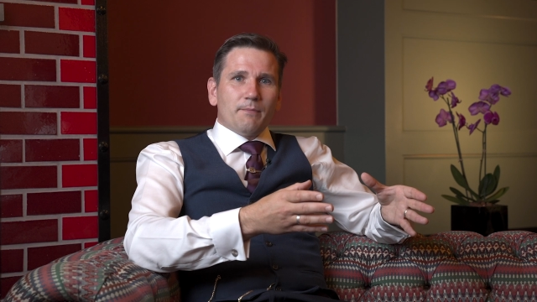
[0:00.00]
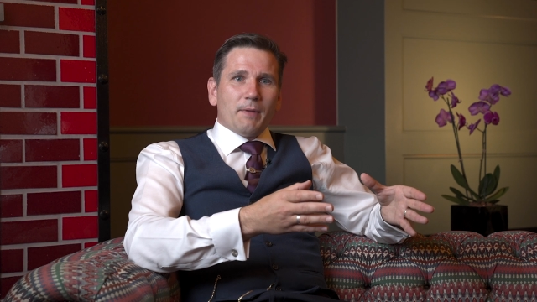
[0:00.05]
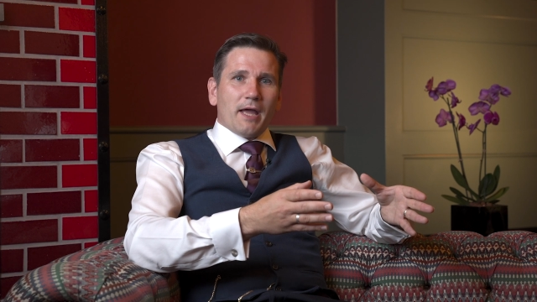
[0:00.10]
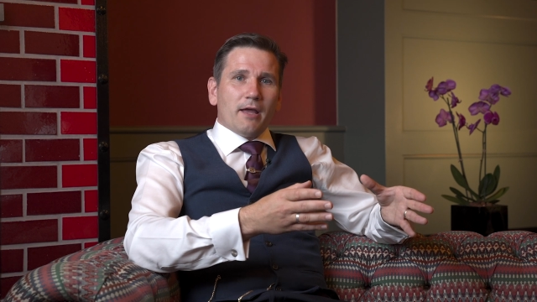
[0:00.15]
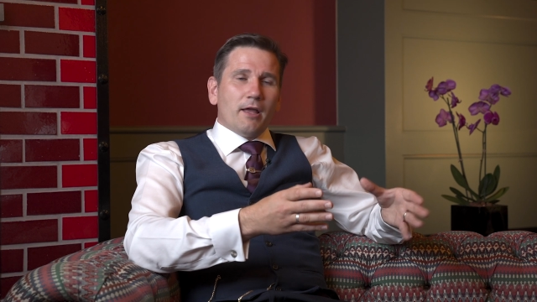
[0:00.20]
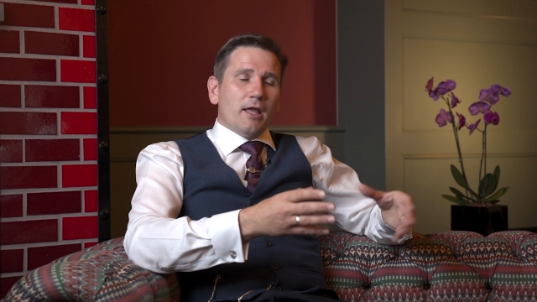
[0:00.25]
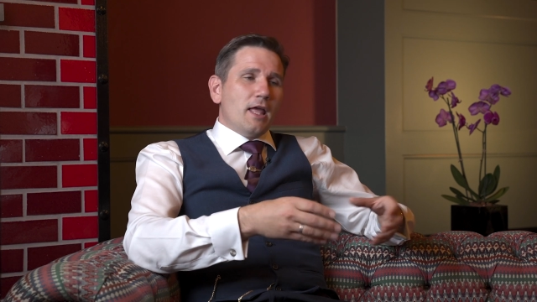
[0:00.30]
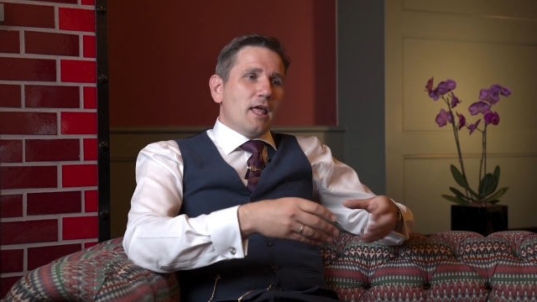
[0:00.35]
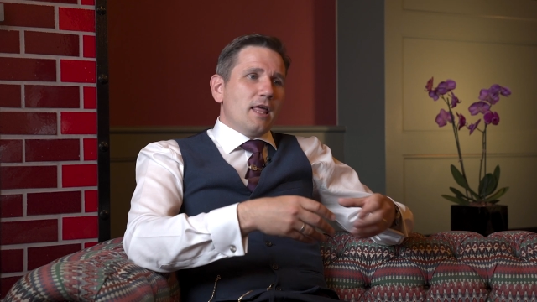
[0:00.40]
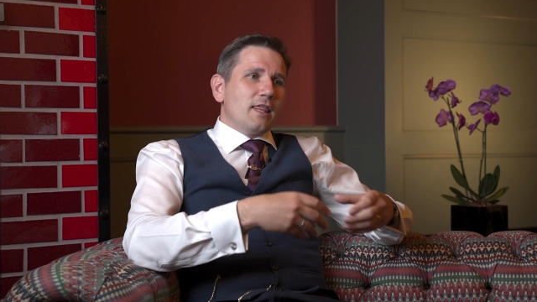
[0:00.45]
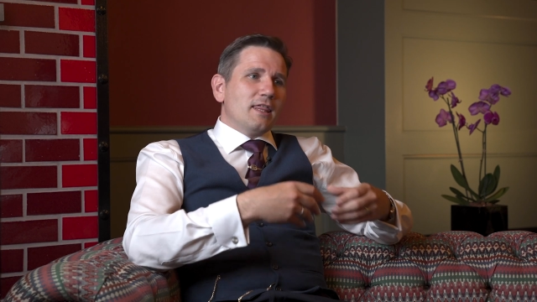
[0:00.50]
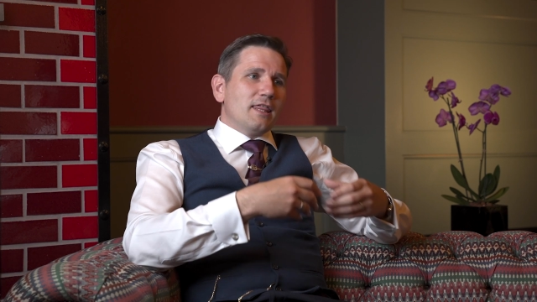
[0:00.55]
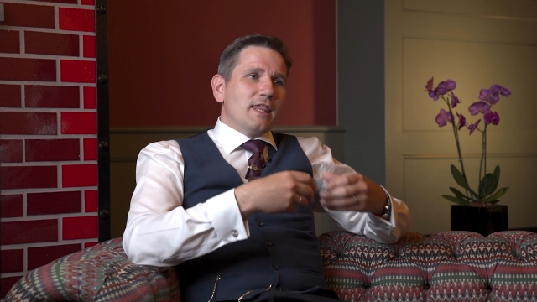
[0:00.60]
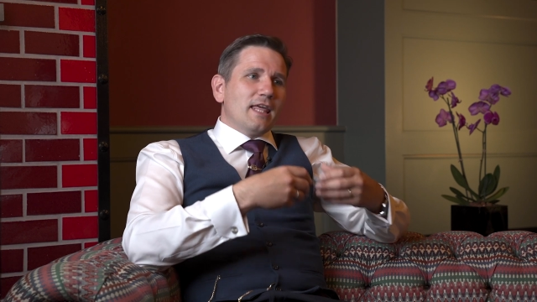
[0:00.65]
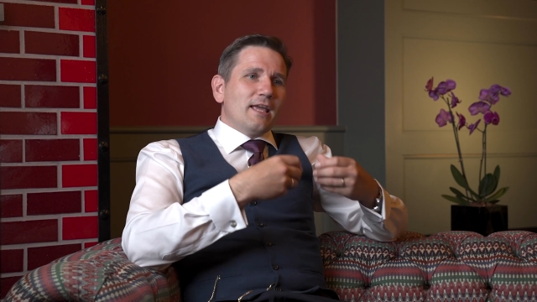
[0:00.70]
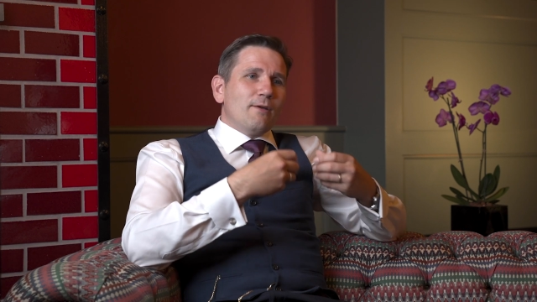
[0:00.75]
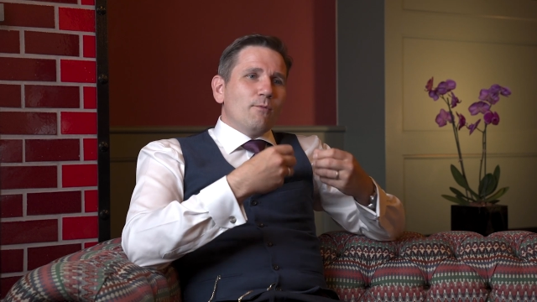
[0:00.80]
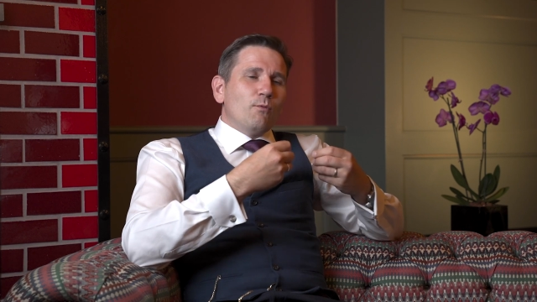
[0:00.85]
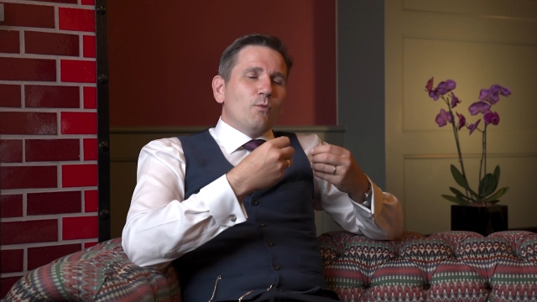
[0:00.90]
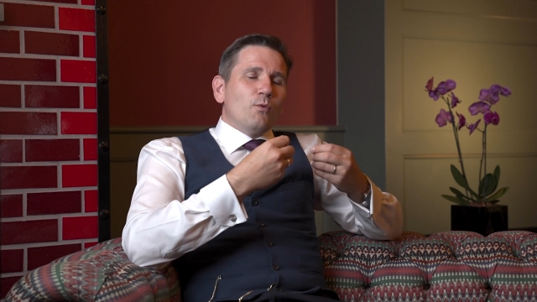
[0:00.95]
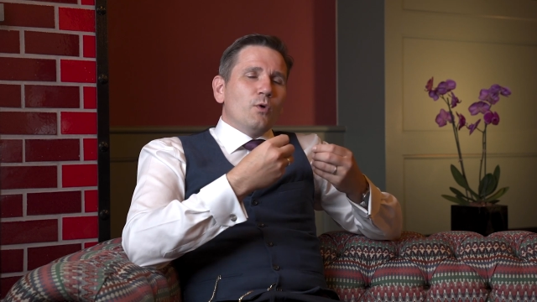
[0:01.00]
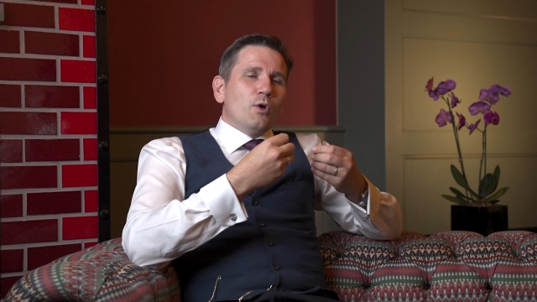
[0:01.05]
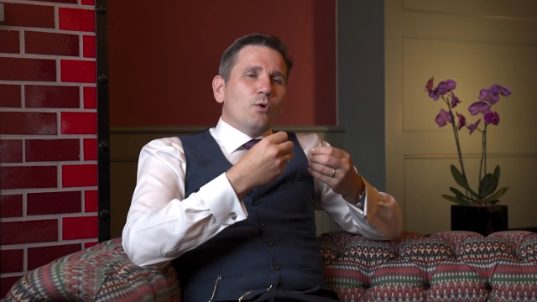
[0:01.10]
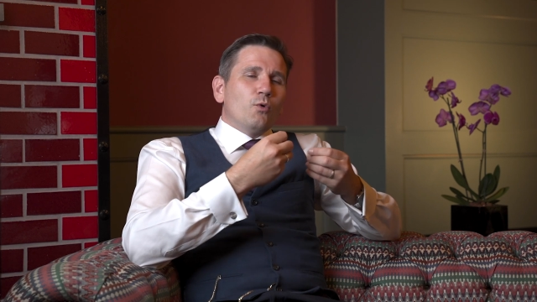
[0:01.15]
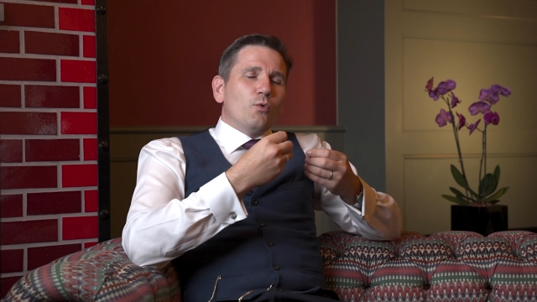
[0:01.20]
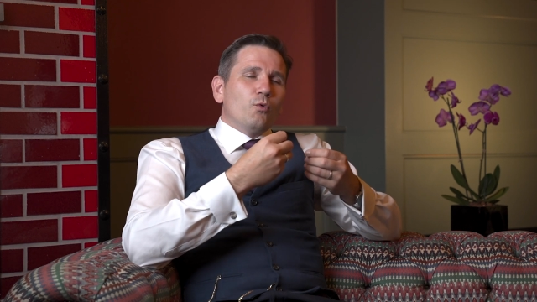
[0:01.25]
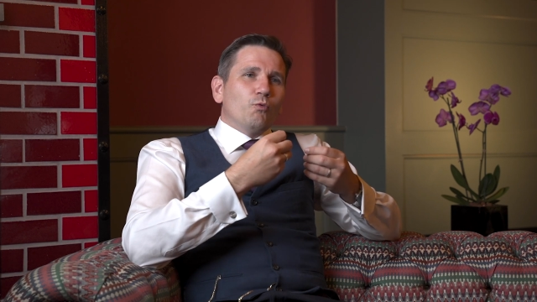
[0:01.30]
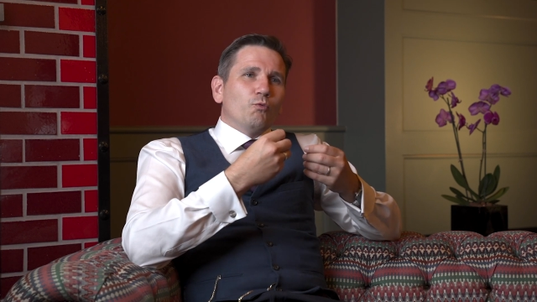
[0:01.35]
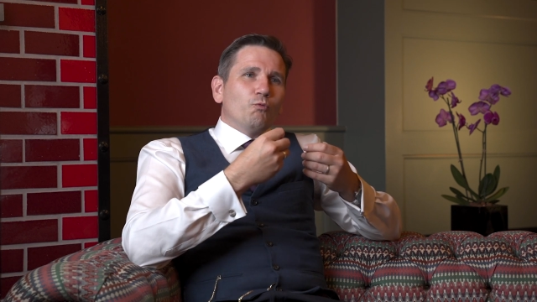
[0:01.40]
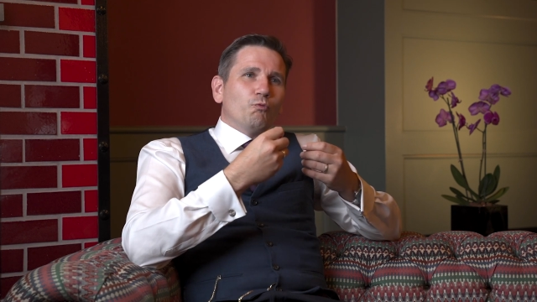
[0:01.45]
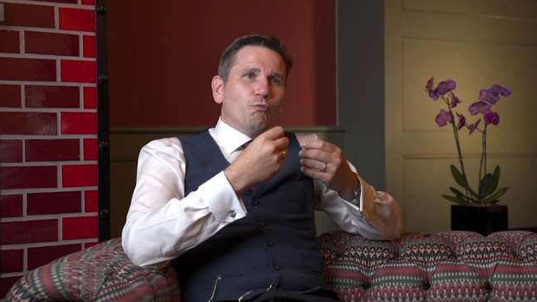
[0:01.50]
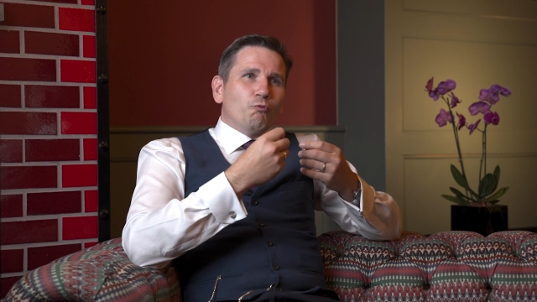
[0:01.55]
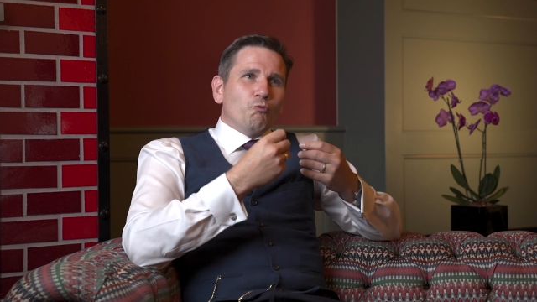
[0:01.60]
about. They will